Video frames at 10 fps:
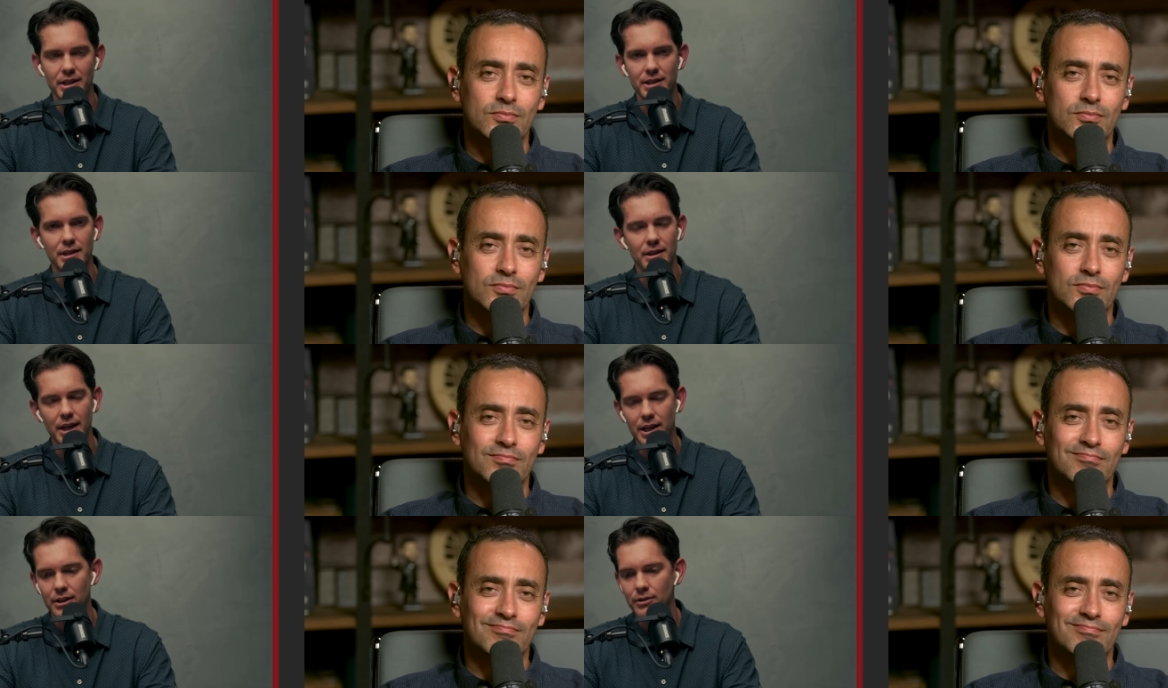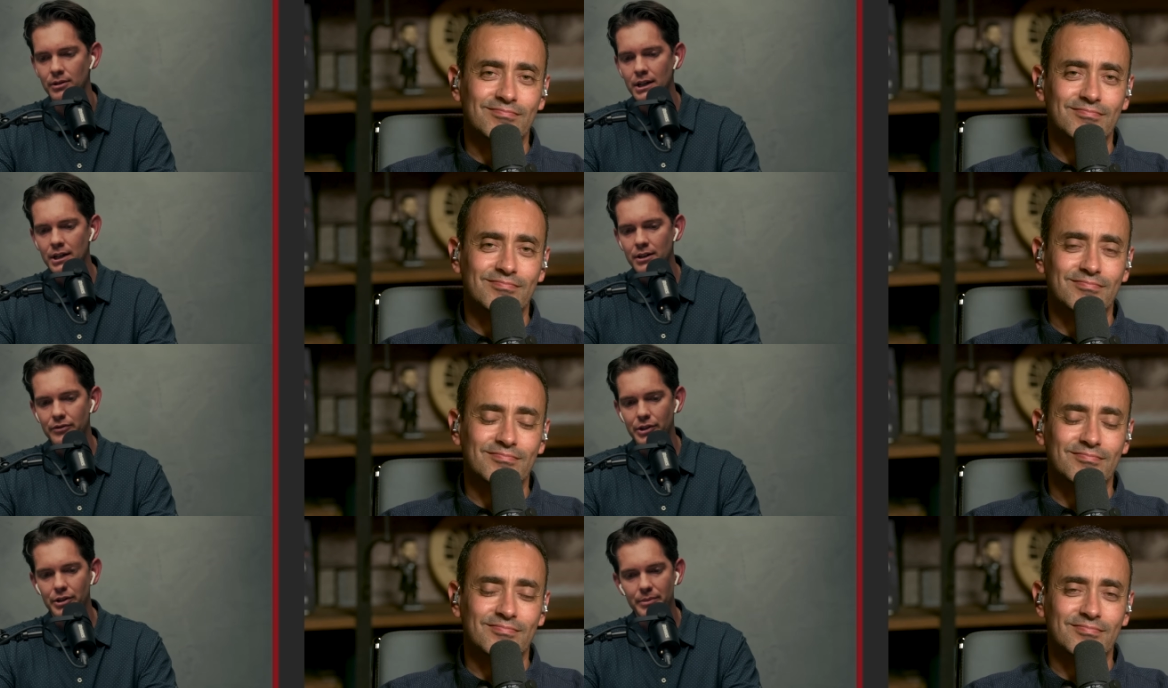Speaker 1: Easy, thank you
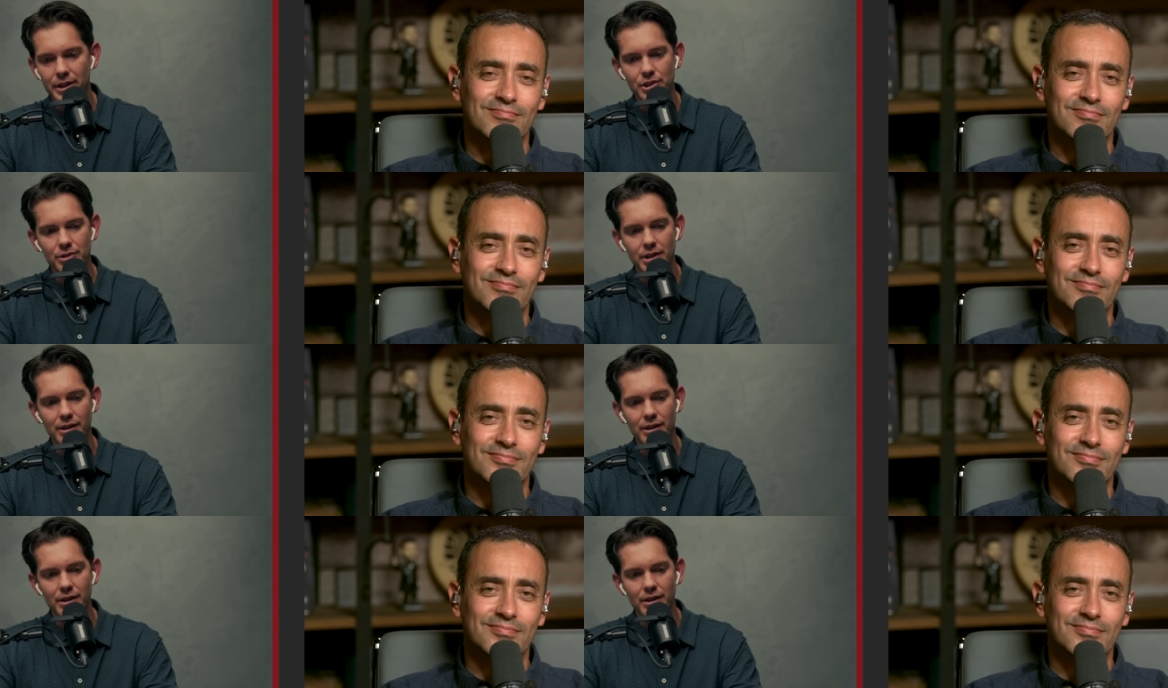for your ministry.